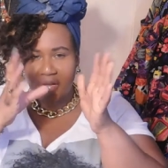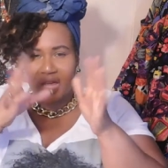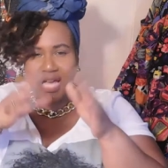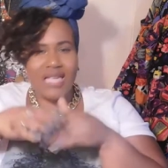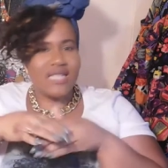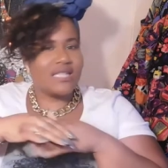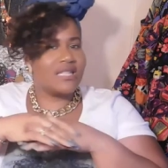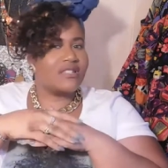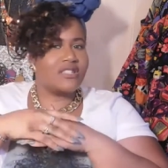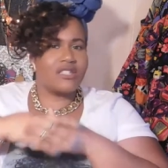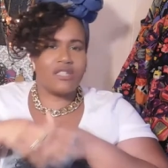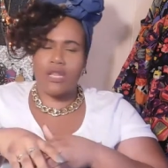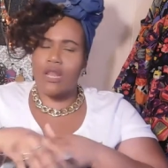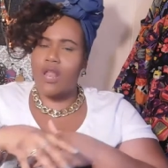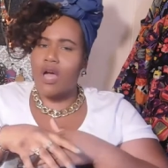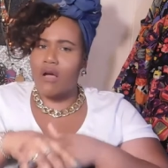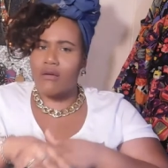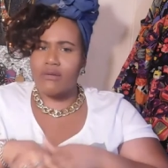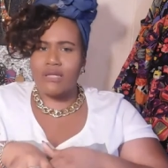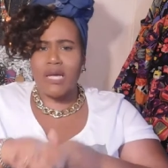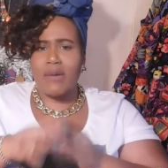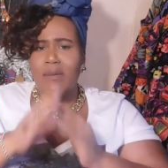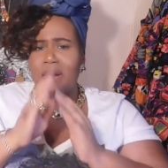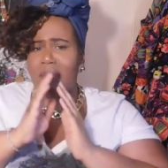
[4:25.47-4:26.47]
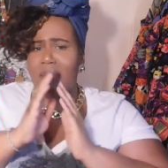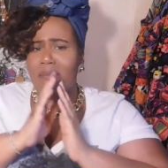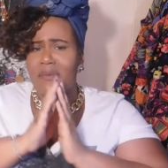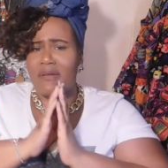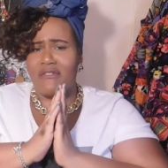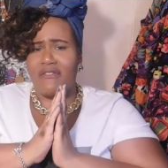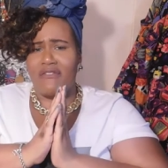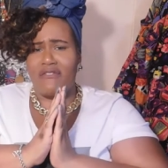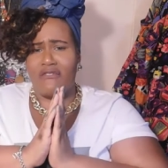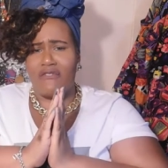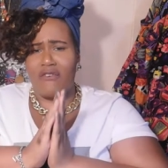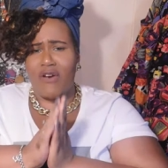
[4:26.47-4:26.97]
Because a long time I've been
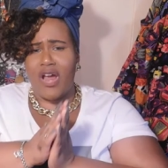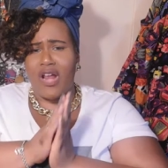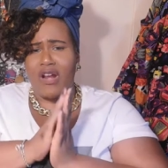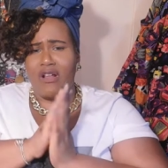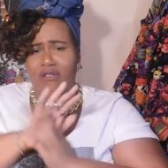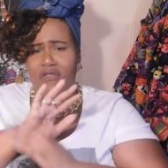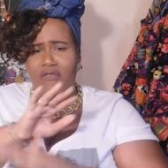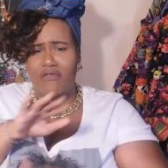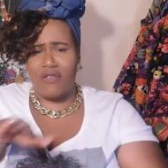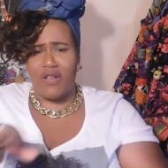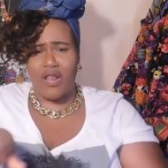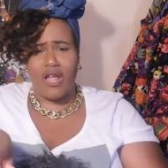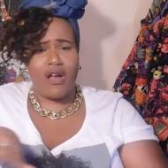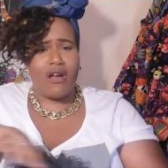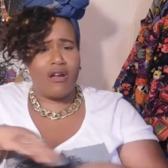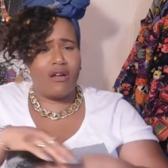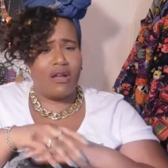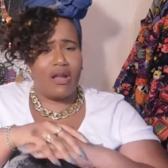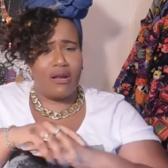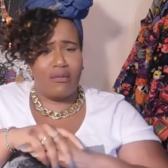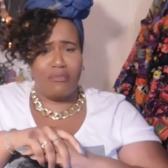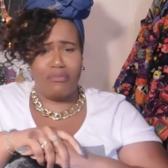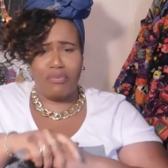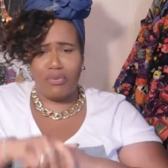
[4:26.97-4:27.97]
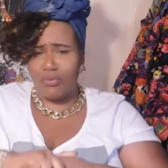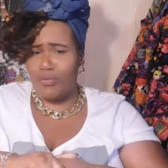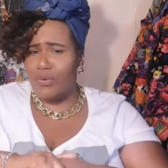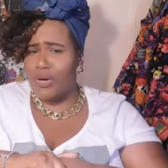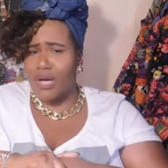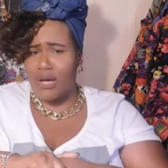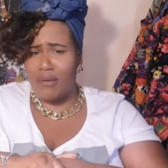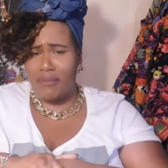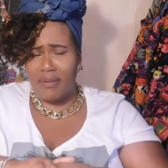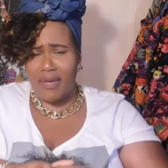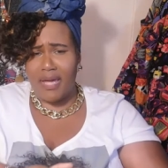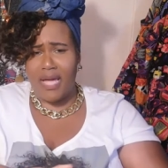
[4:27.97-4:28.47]
afraid of flare and
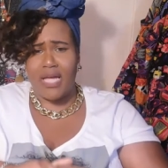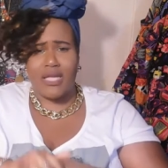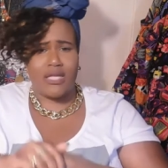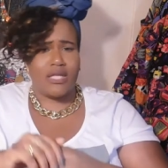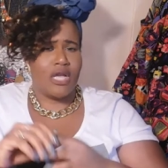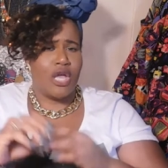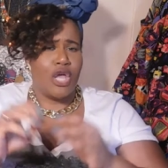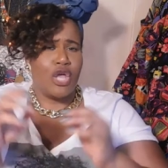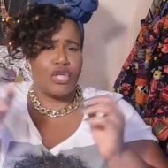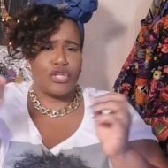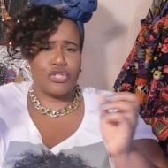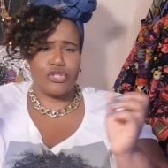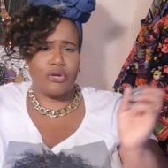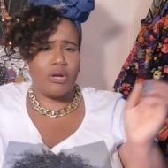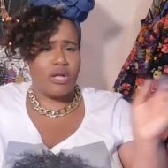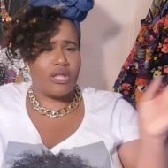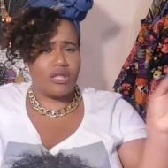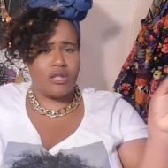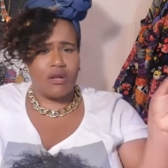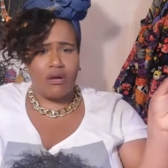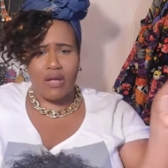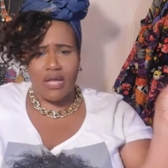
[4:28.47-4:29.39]
bootcut pants. So I thought